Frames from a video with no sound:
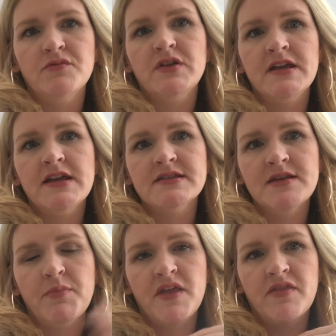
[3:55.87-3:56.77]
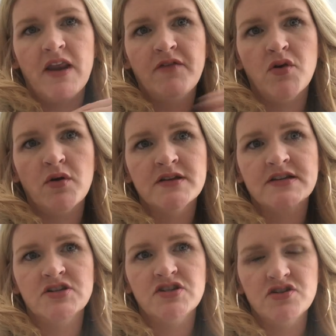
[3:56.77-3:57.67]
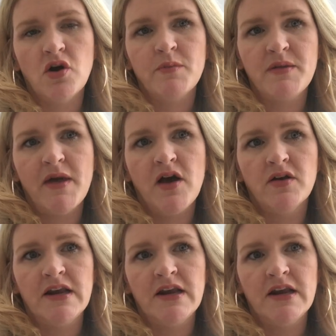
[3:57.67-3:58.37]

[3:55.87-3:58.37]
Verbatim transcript: really is something that I've noticed and she's told me about.